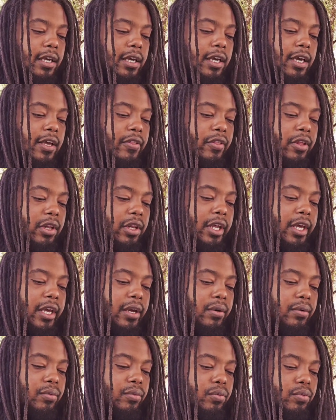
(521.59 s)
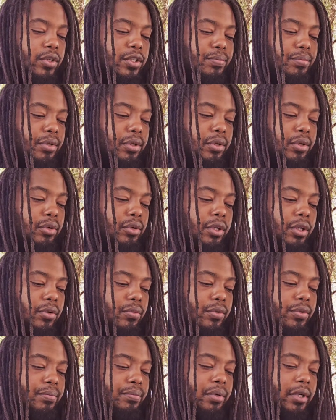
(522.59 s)
and the land was polluted
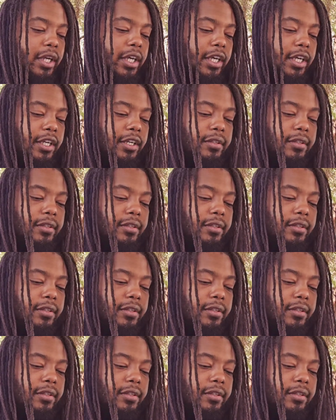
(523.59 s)
with blood."